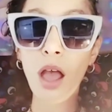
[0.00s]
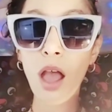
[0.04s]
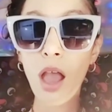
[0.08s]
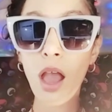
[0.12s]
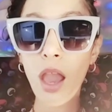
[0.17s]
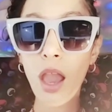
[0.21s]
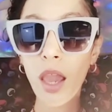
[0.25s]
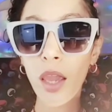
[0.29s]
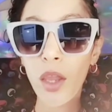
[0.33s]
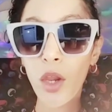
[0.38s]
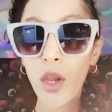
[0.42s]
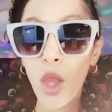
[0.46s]

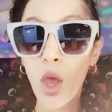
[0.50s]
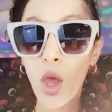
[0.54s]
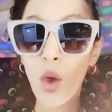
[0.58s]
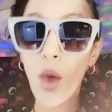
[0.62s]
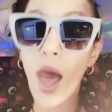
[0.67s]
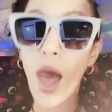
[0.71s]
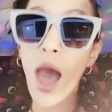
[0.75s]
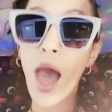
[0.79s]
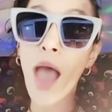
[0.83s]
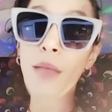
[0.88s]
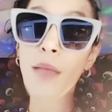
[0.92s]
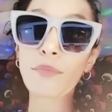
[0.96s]
You know,
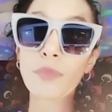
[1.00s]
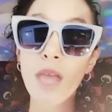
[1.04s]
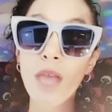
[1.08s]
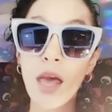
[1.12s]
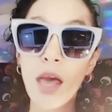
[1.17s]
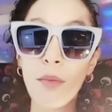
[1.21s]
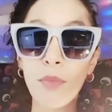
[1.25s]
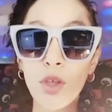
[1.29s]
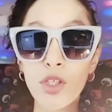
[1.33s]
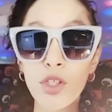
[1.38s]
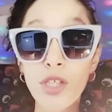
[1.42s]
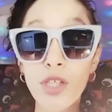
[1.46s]
I'm not
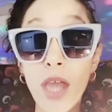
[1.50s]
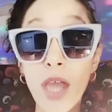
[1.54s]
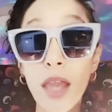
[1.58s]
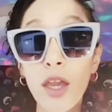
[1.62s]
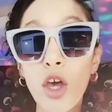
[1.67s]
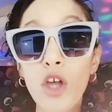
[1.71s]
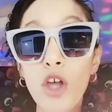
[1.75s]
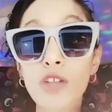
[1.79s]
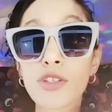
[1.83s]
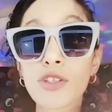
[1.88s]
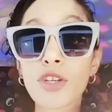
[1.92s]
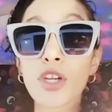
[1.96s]

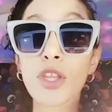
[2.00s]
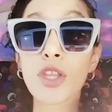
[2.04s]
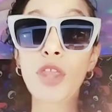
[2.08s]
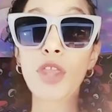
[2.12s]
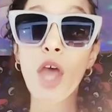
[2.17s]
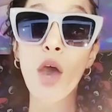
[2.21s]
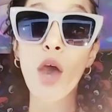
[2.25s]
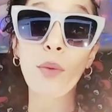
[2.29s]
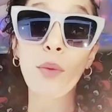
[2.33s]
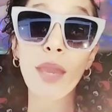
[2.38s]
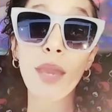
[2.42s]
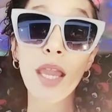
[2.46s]
multicultured though
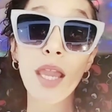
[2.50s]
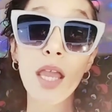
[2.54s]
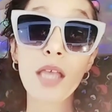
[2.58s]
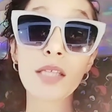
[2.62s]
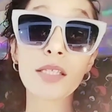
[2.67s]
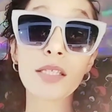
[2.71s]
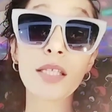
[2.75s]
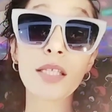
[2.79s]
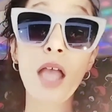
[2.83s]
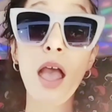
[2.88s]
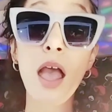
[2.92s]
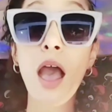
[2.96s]
because
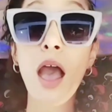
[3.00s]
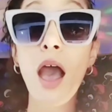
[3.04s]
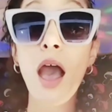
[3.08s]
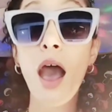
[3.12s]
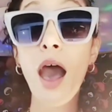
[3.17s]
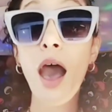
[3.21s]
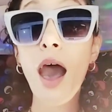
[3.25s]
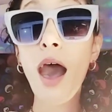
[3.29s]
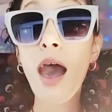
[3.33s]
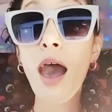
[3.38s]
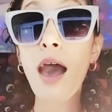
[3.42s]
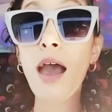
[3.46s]

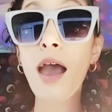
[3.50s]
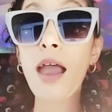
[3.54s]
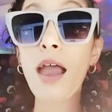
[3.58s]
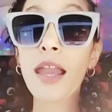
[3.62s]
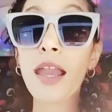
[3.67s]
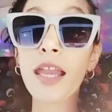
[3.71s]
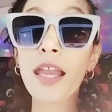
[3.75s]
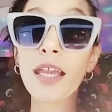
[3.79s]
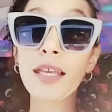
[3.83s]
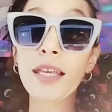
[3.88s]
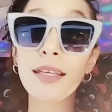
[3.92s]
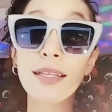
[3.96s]

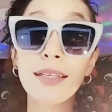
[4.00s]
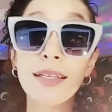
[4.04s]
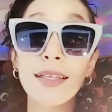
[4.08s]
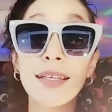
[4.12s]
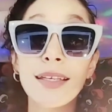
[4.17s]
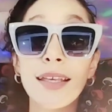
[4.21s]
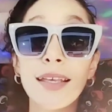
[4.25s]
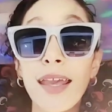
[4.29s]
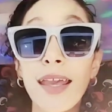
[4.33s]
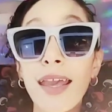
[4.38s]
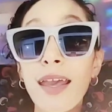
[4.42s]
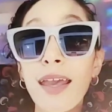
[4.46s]
I
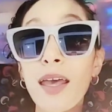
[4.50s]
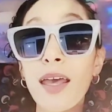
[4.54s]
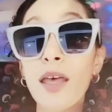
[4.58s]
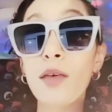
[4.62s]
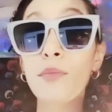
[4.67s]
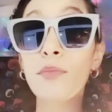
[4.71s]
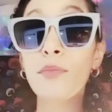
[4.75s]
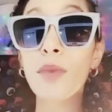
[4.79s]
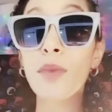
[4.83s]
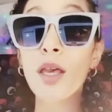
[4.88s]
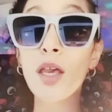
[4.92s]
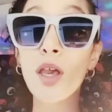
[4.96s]
am
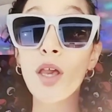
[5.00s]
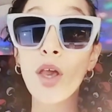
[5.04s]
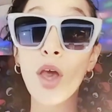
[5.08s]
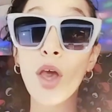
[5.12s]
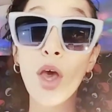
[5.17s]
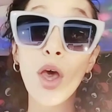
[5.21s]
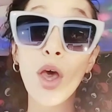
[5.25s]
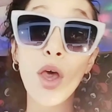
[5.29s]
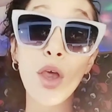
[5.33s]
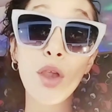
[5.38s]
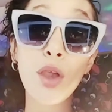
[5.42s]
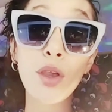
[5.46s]

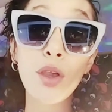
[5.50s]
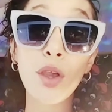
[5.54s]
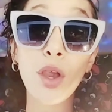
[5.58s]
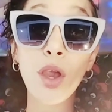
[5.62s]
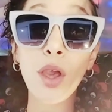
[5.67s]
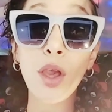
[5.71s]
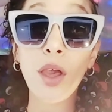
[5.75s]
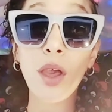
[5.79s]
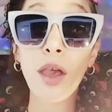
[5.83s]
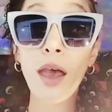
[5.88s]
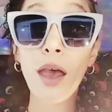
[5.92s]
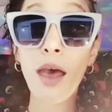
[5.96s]
a
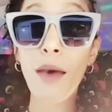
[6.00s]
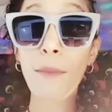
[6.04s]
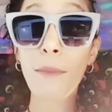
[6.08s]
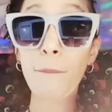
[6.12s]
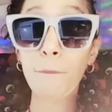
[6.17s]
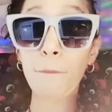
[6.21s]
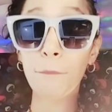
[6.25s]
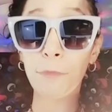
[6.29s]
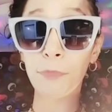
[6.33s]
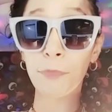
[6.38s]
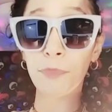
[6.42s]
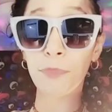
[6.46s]
a
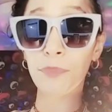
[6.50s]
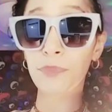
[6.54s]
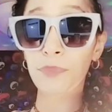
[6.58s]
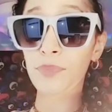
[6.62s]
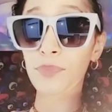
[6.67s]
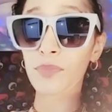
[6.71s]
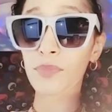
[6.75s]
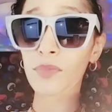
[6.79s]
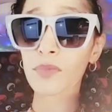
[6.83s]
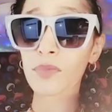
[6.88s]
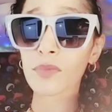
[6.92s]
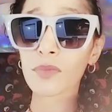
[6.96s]

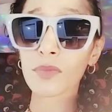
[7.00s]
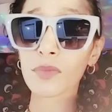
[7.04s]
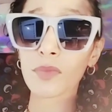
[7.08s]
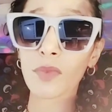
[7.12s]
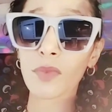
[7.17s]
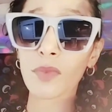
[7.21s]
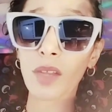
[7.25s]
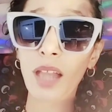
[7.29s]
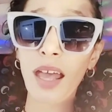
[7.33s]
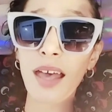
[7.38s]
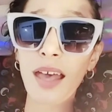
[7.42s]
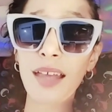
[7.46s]

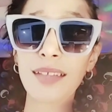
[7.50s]
a.